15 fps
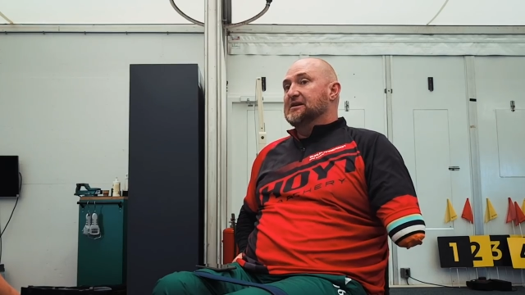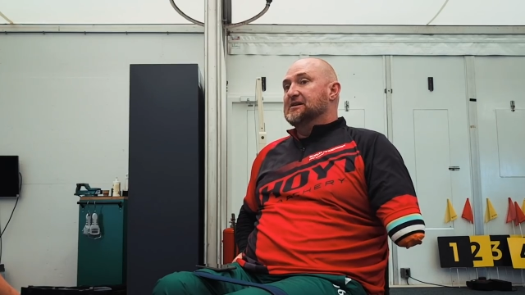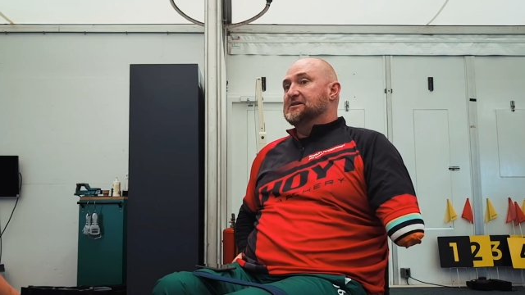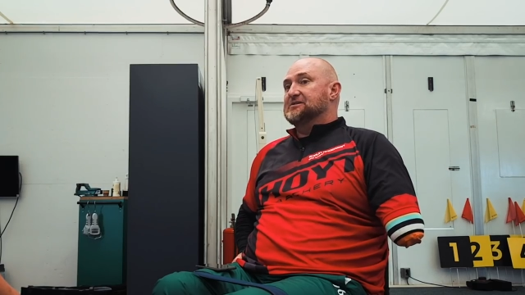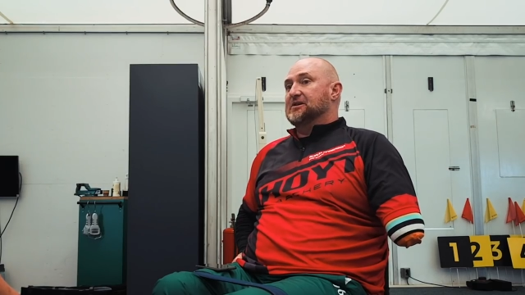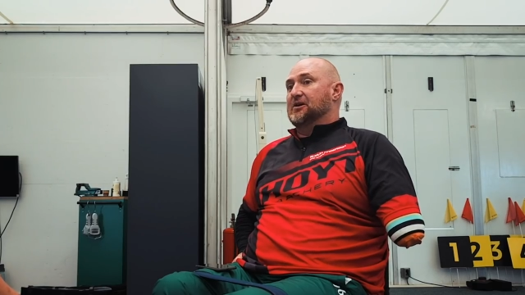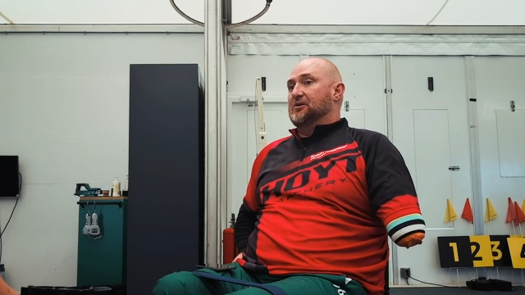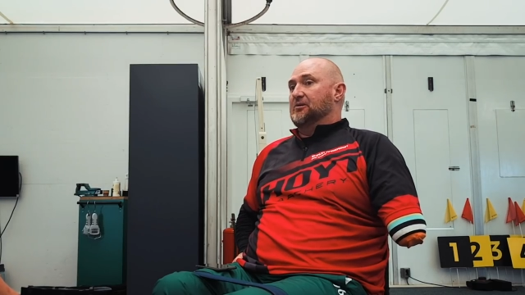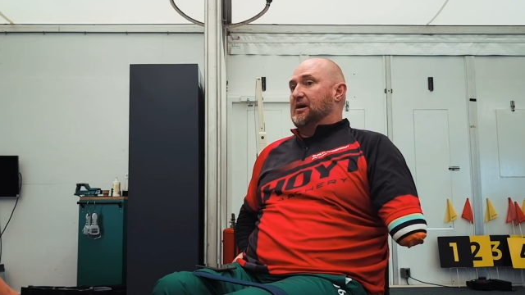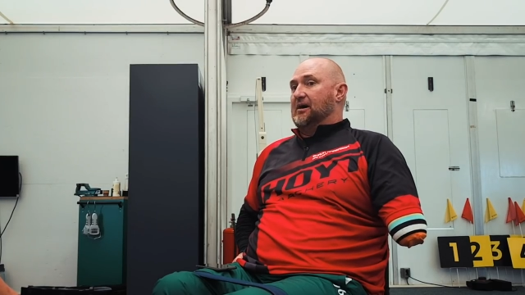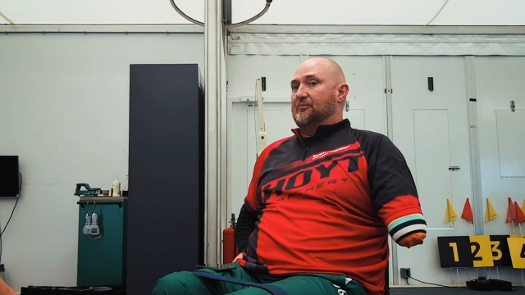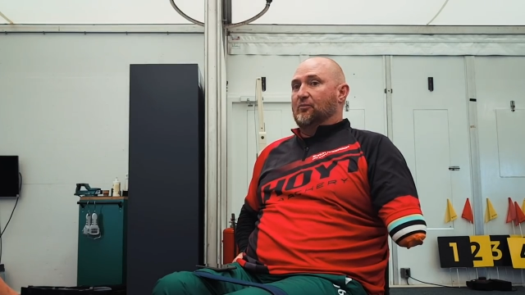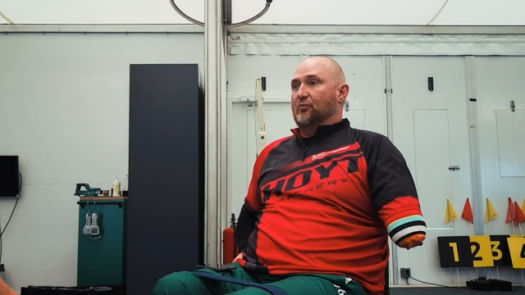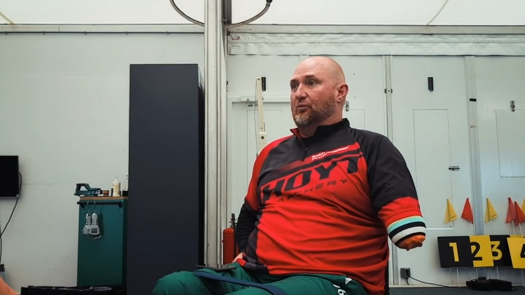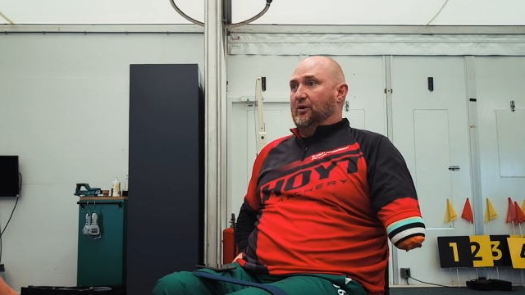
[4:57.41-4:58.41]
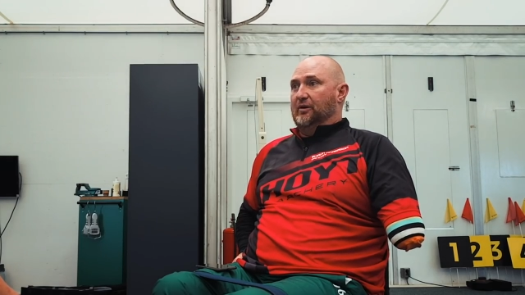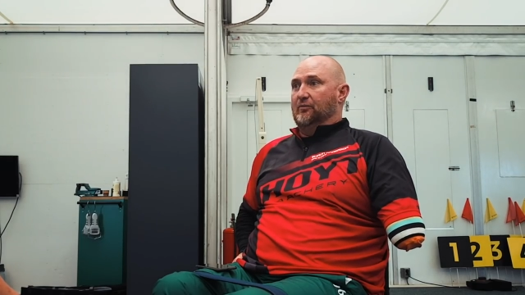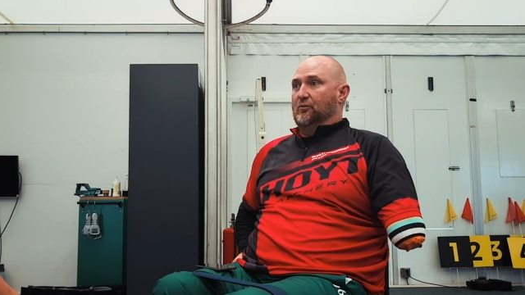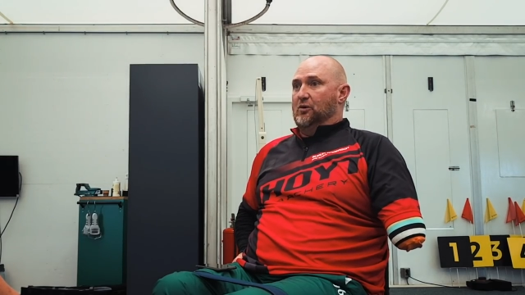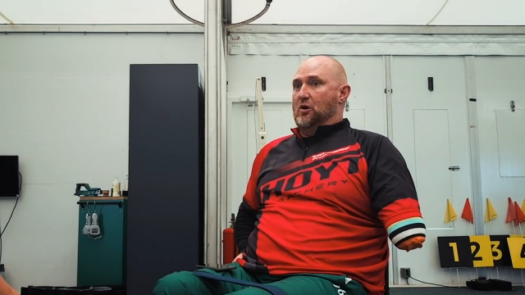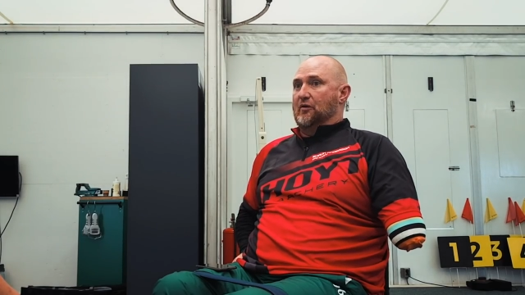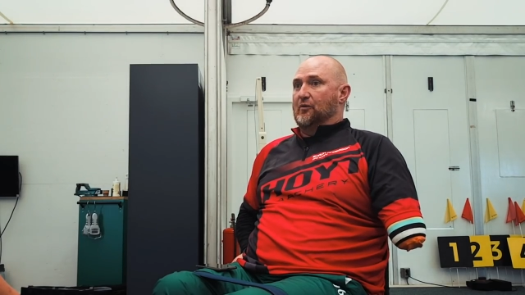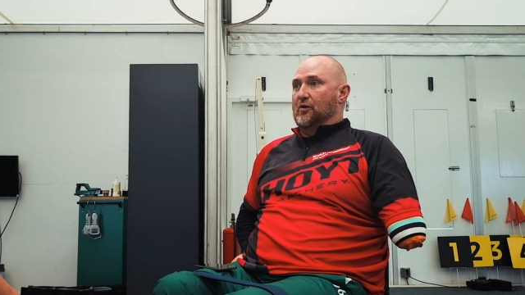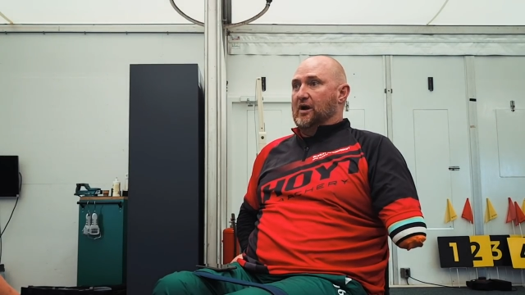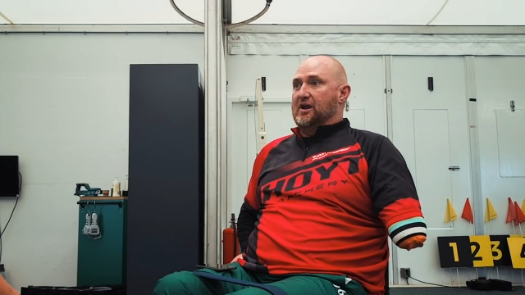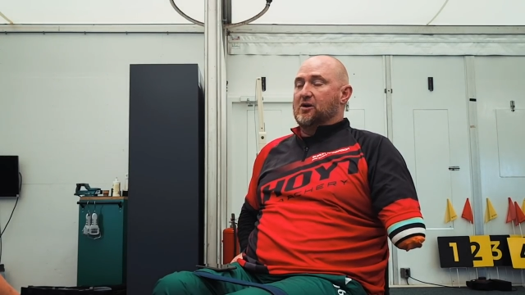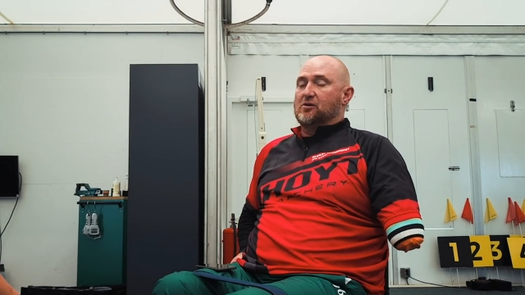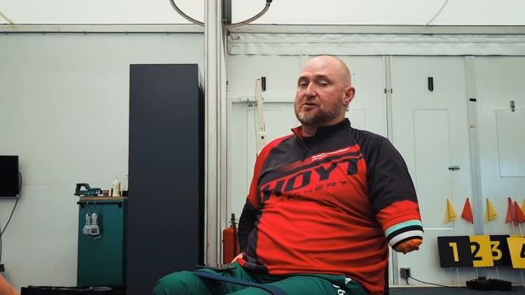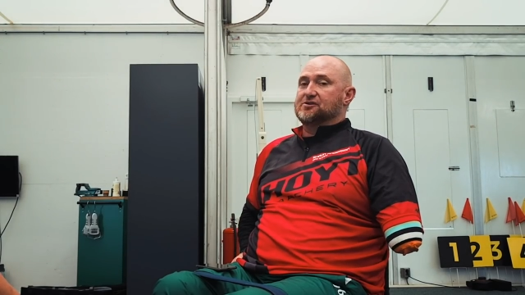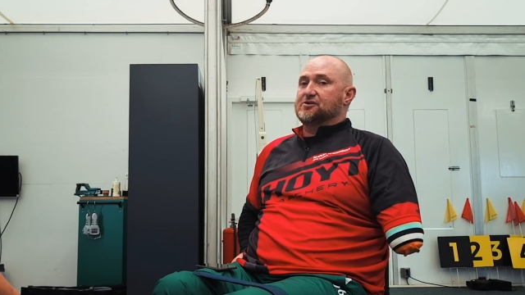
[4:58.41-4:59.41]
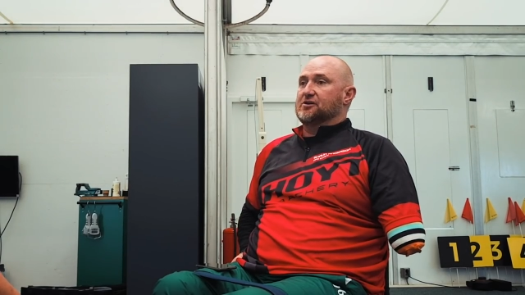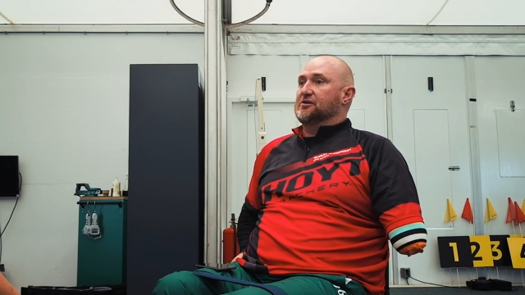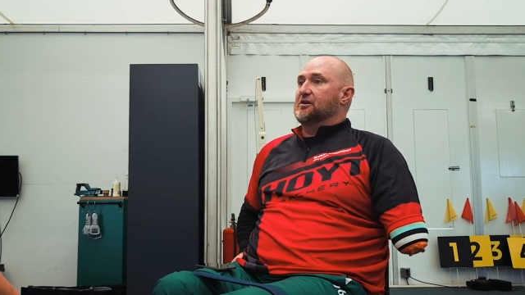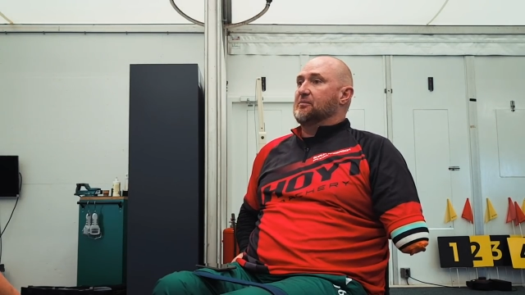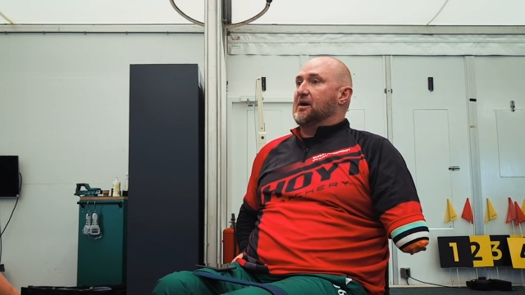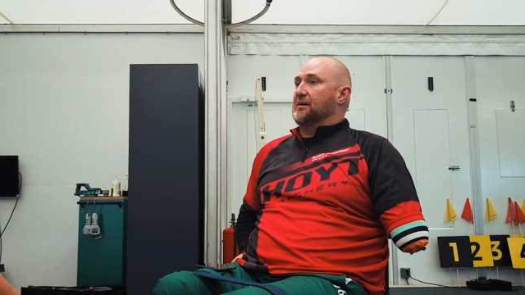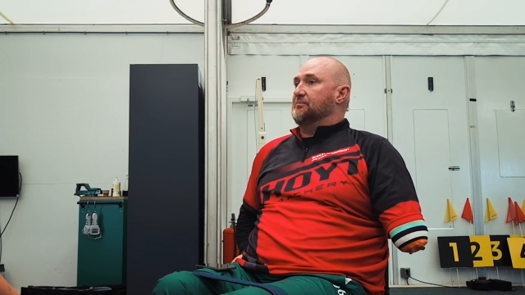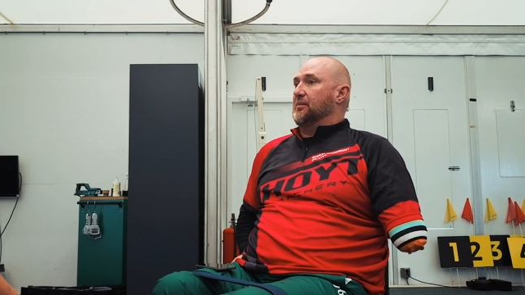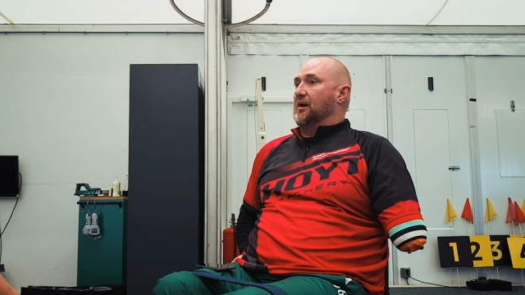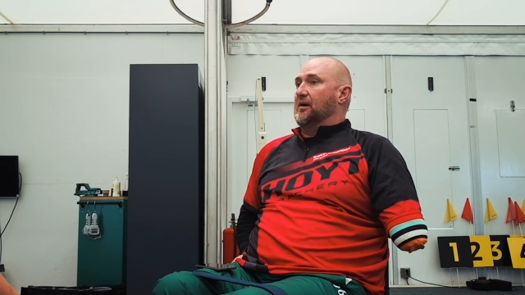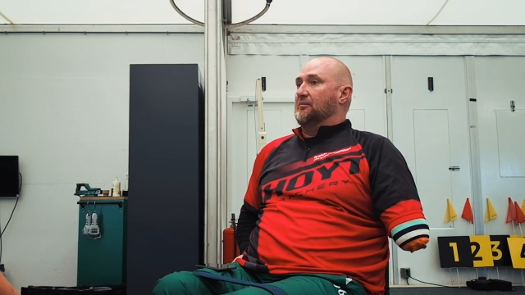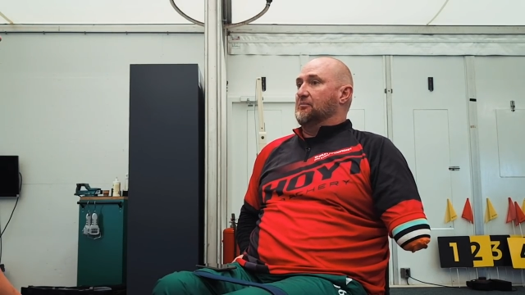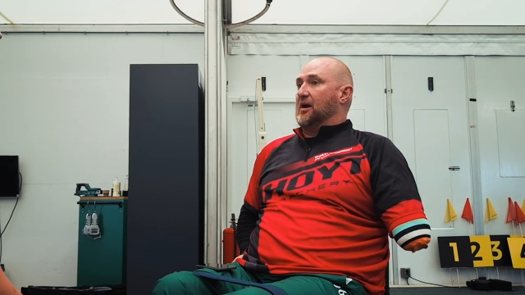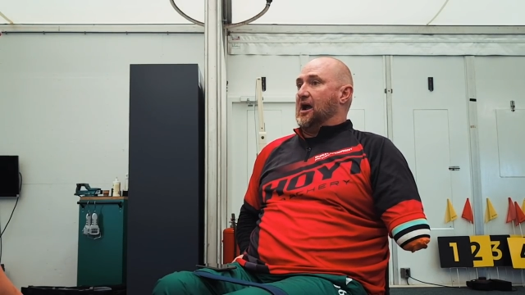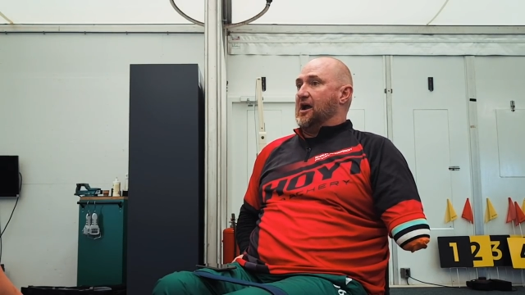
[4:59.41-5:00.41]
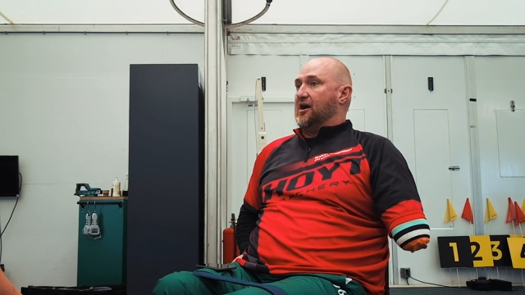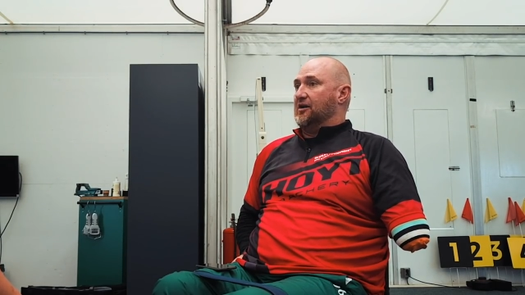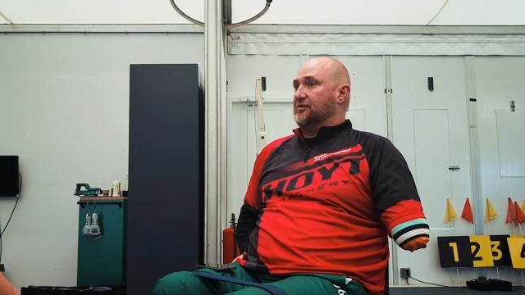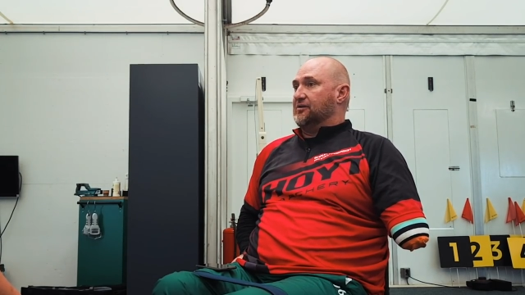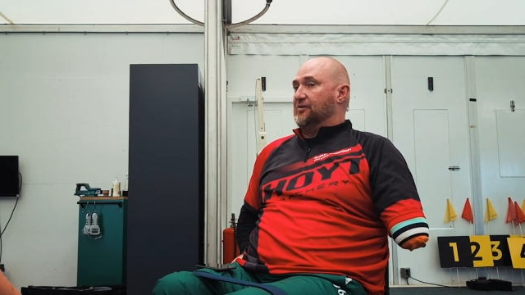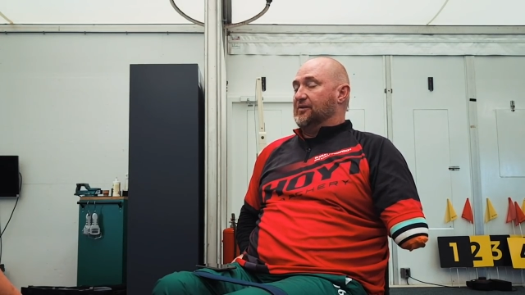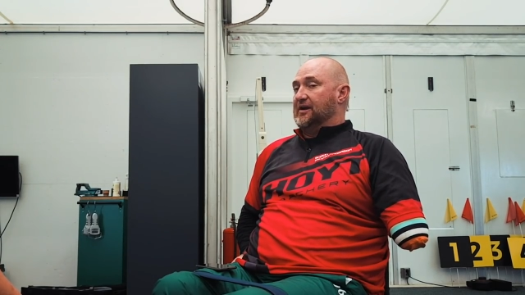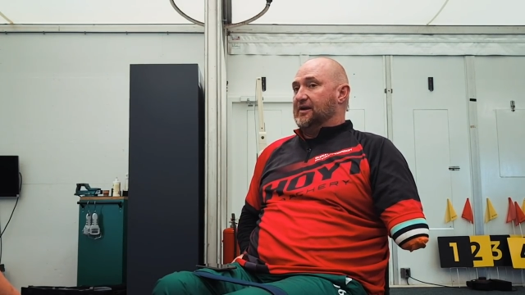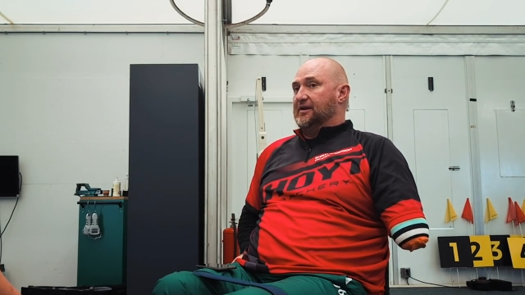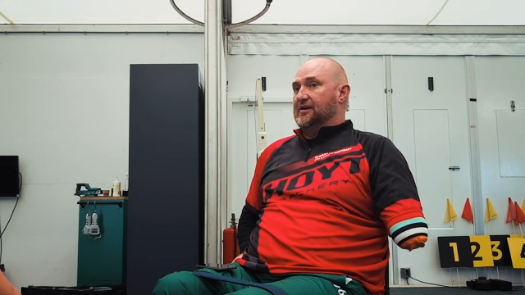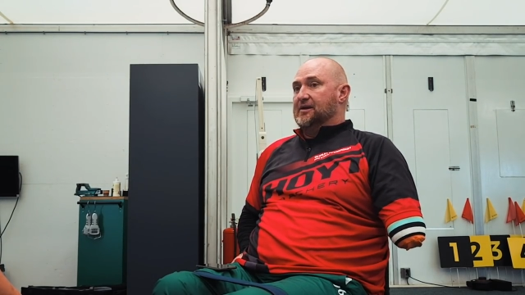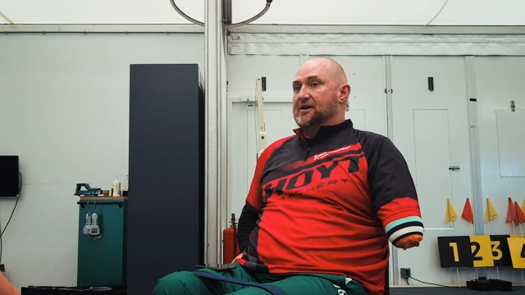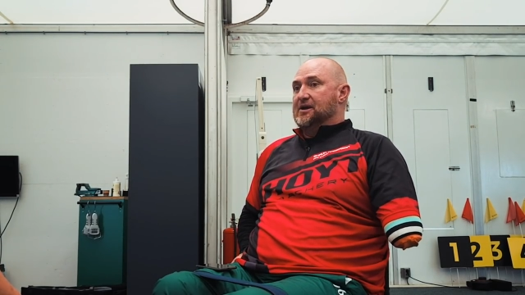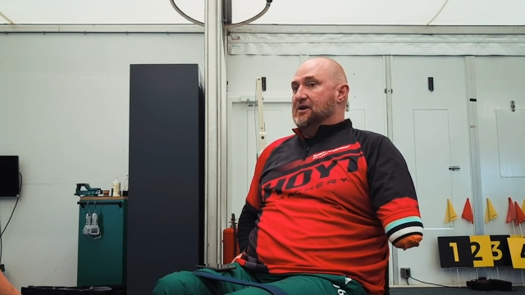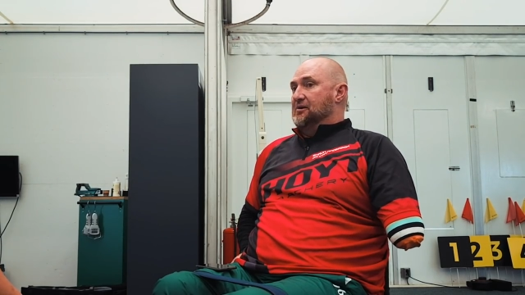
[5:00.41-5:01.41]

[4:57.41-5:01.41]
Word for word: So um, we, we were really concerned about my, my health and that. Yeah.